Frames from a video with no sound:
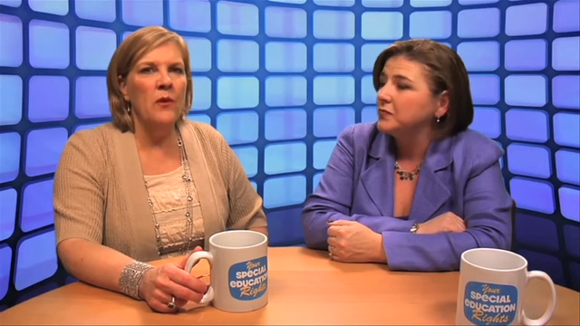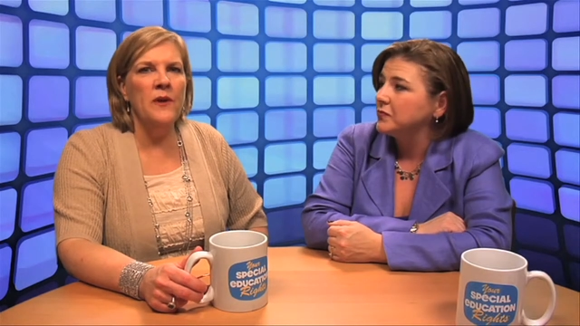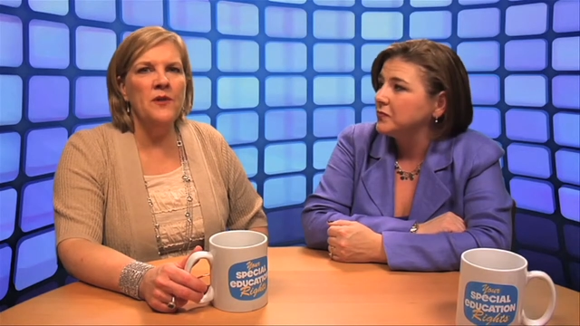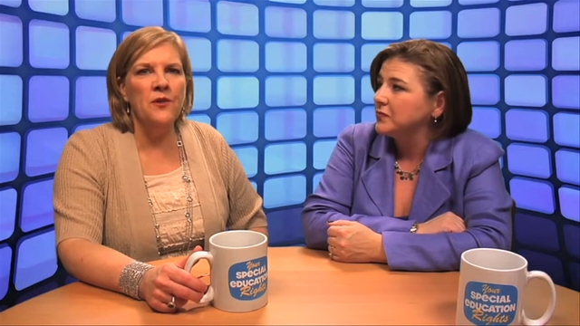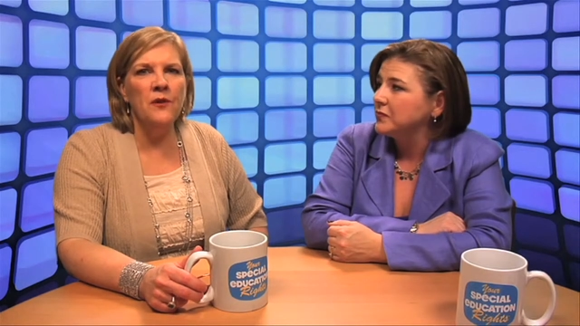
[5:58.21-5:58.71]
Speaker 1: but
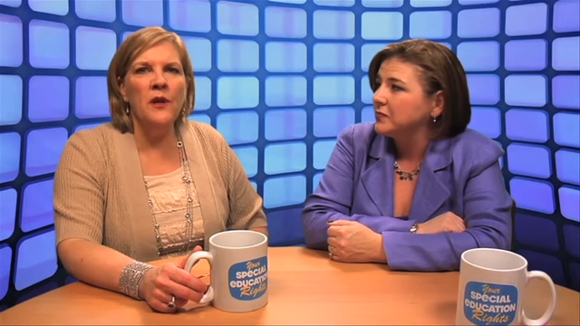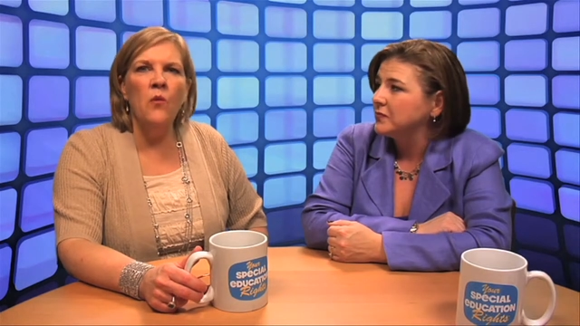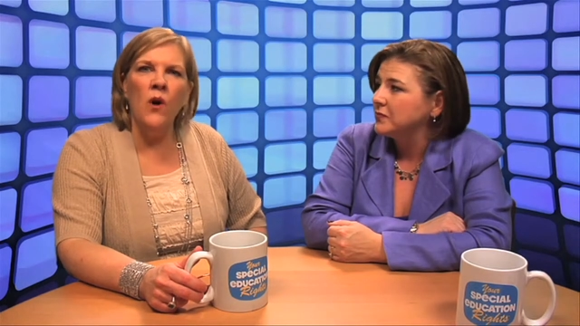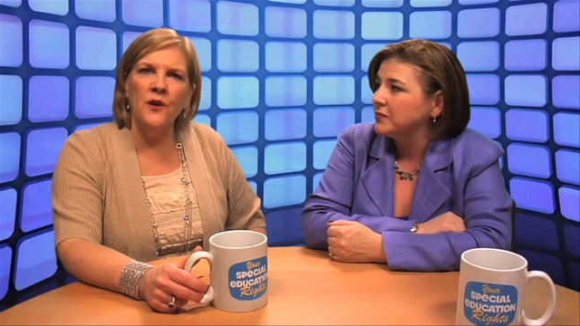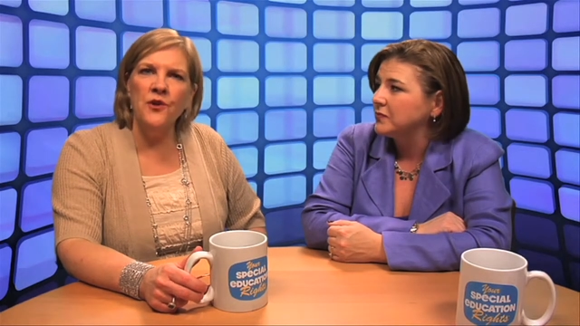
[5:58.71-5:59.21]
we certainly
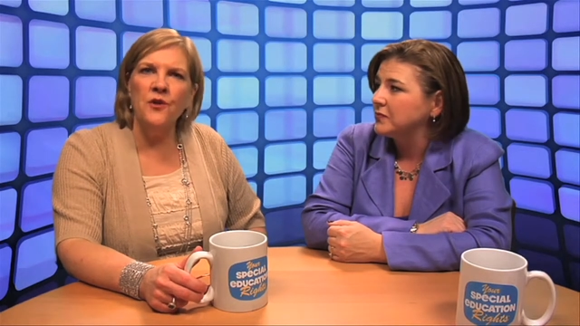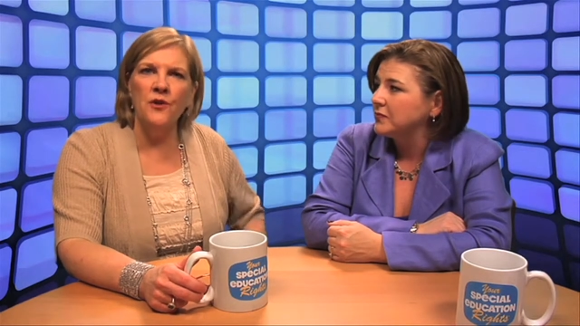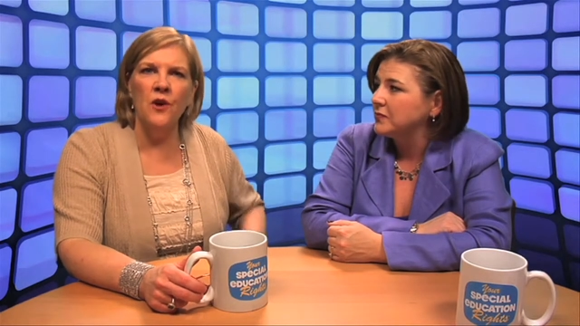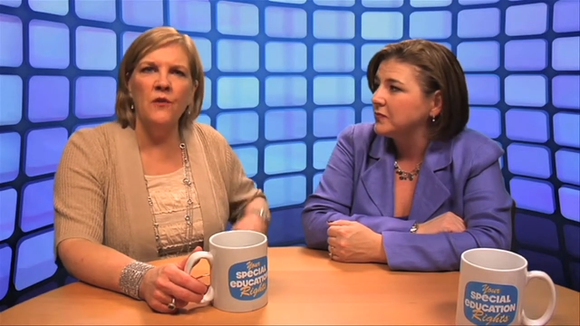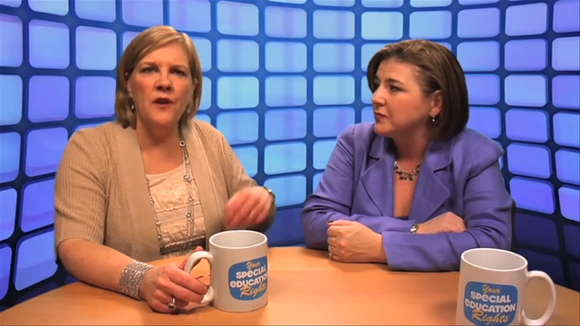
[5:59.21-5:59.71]
want you
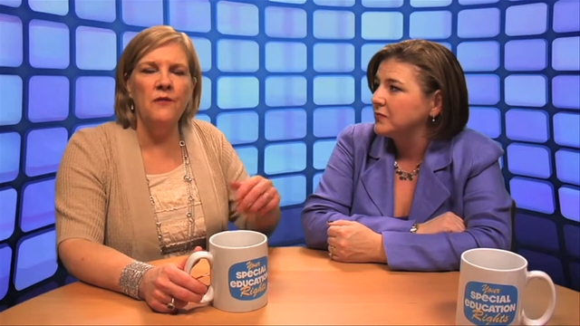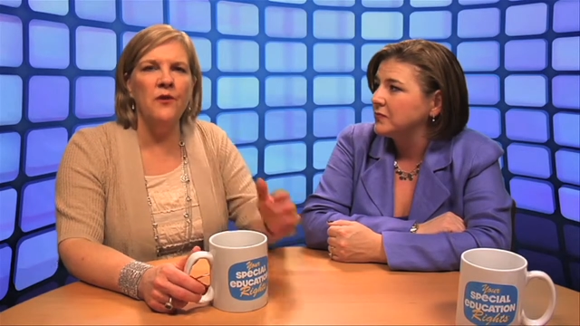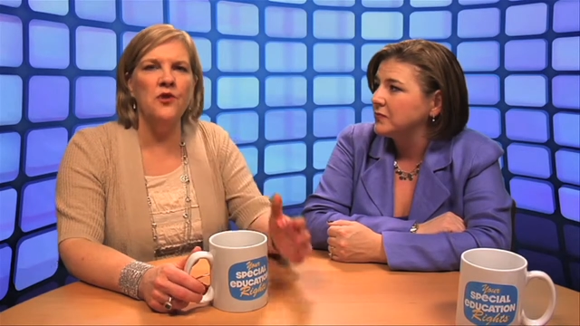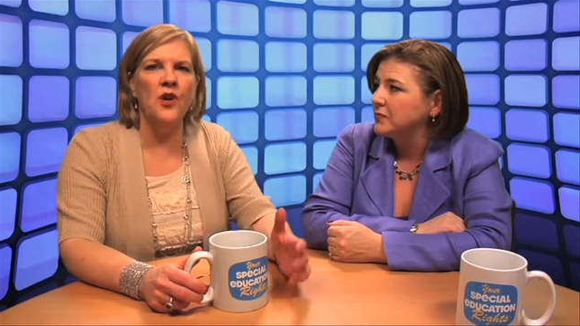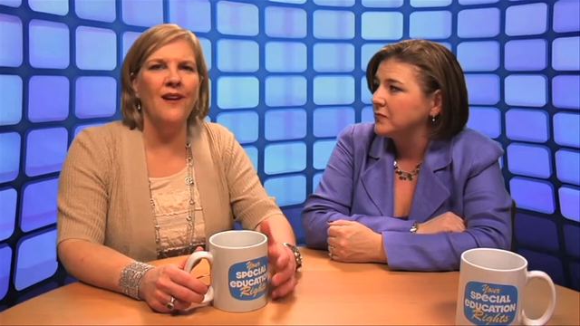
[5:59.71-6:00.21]
to know that if
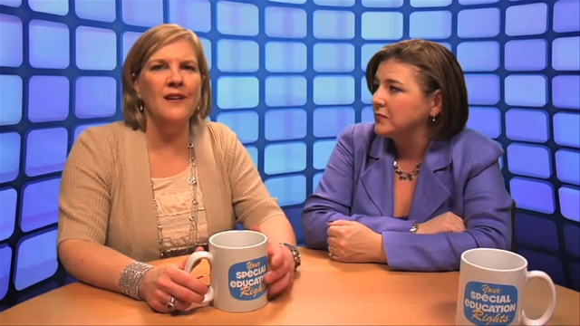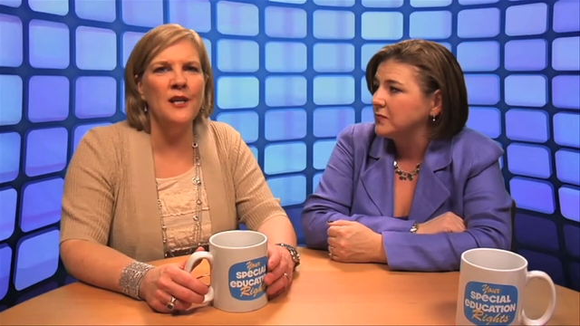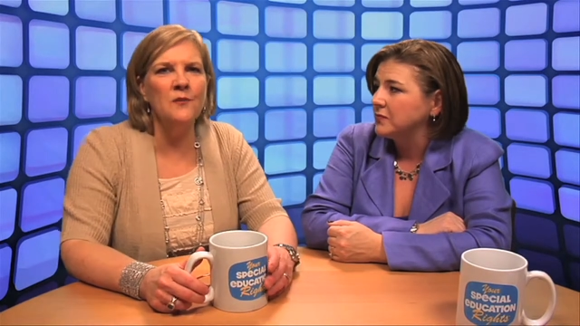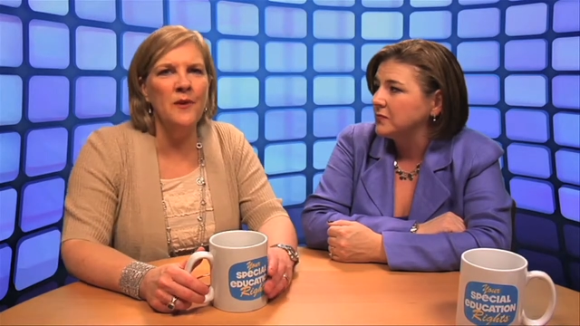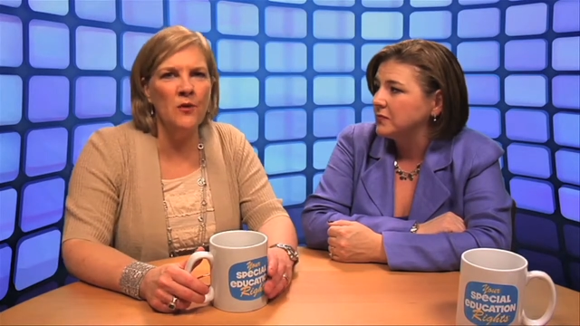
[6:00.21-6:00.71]
your child
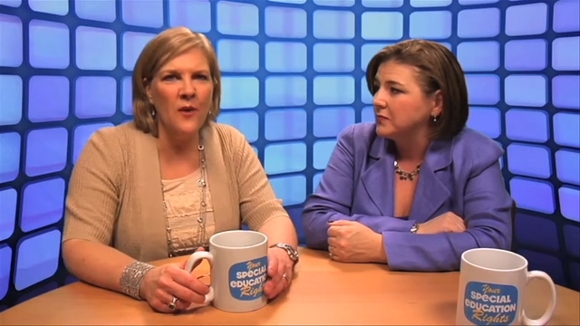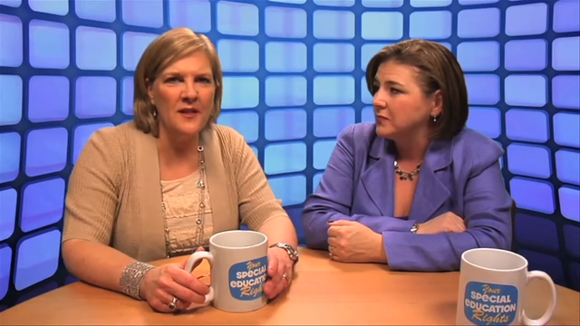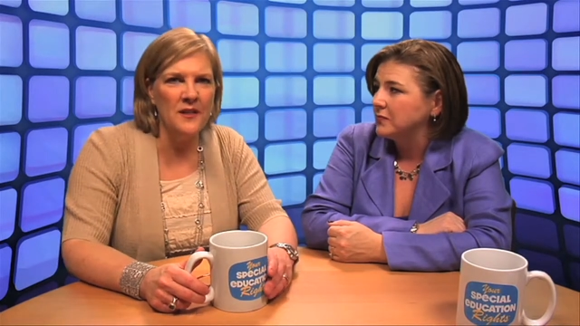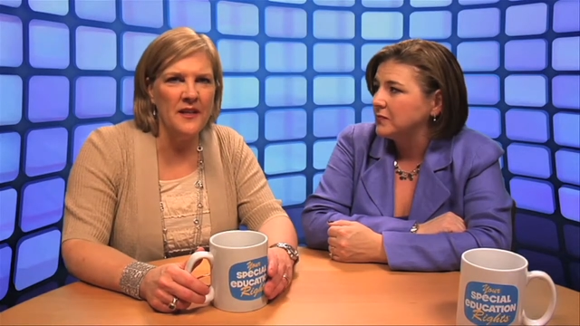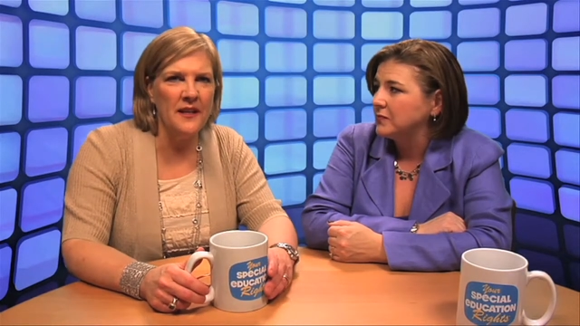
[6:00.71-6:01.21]
has been
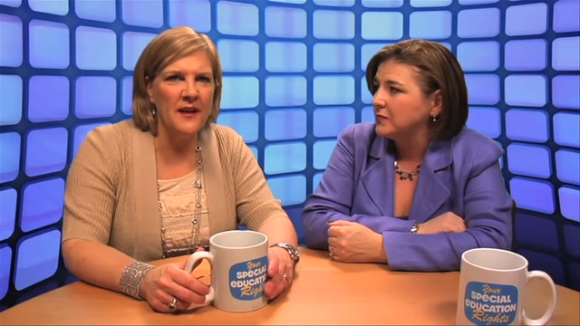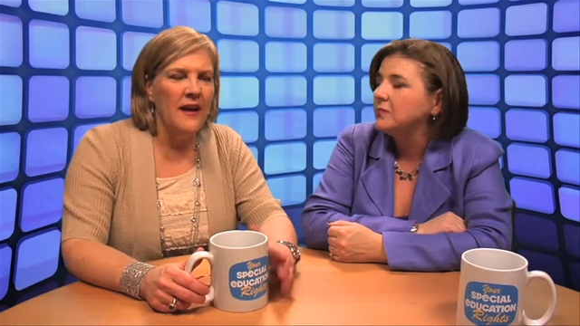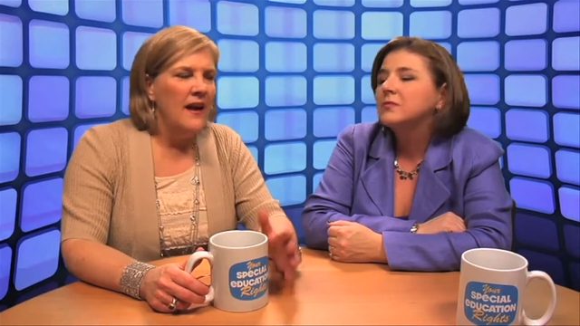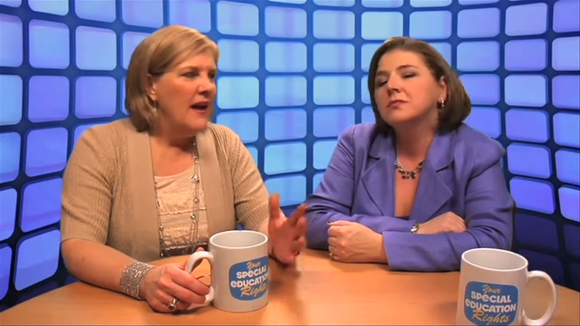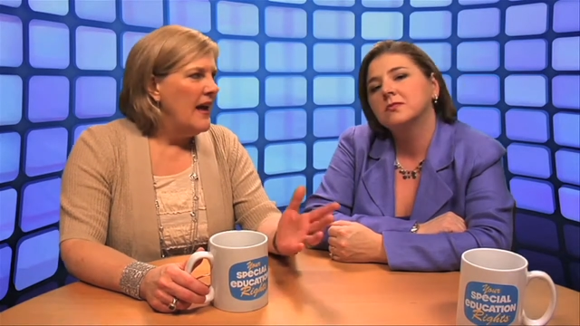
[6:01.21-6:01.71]
arrested,
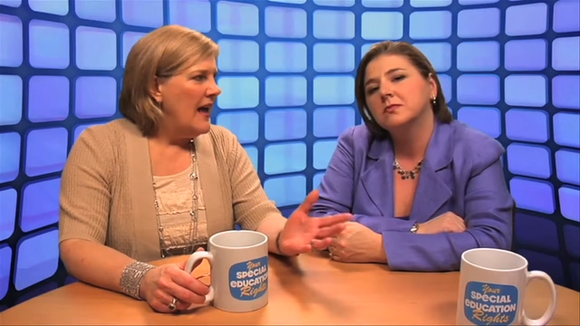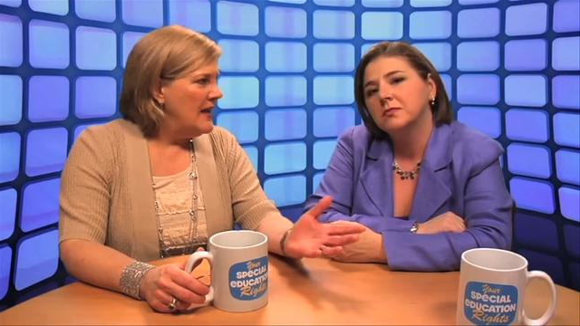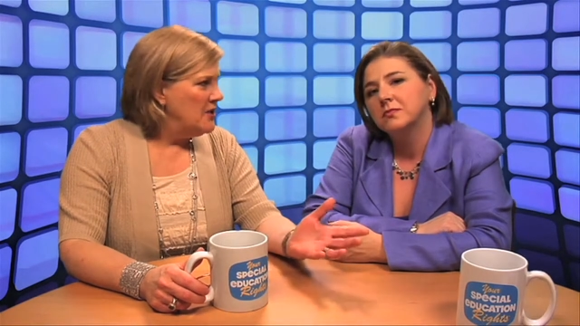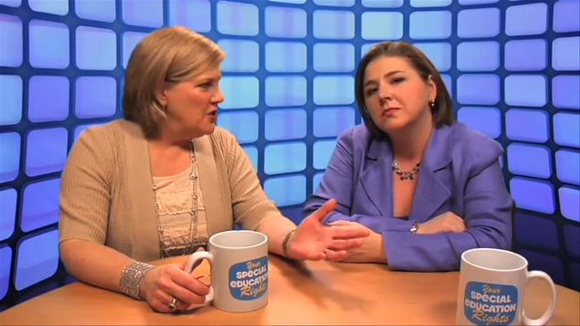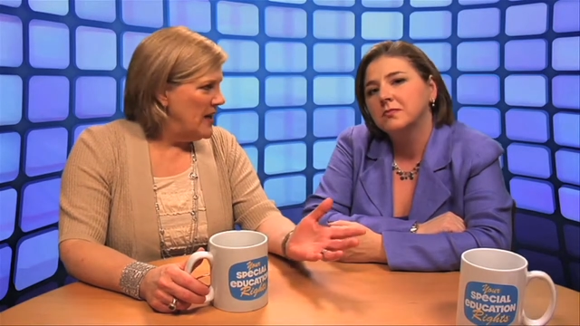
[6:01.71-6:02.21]

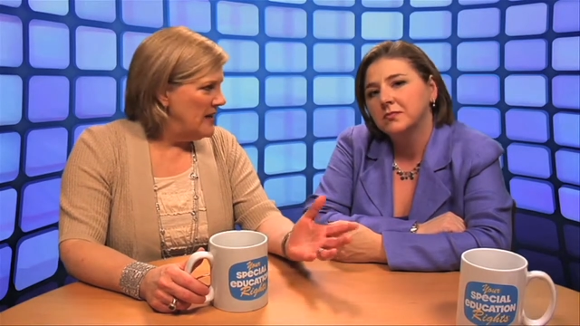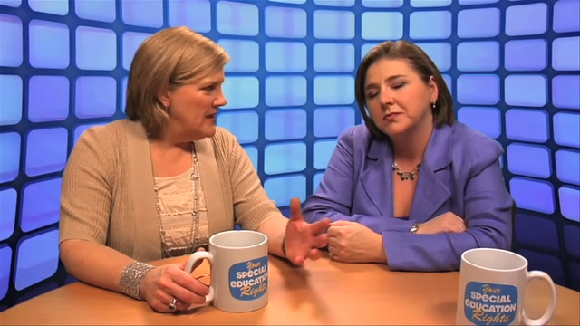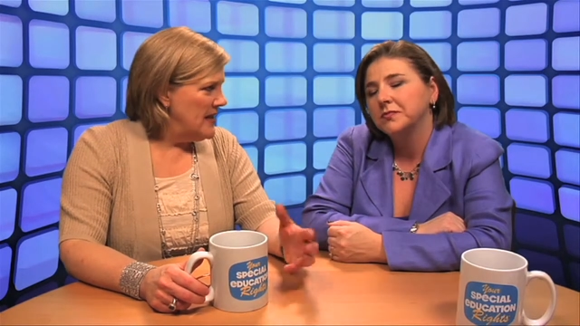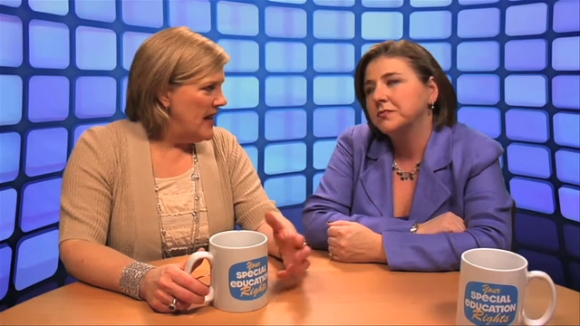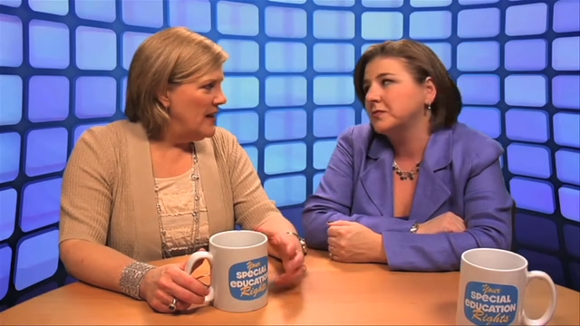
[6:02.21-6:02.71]
as Jen
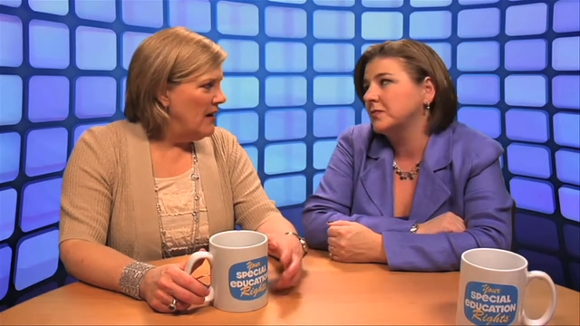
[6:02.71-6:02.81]
said,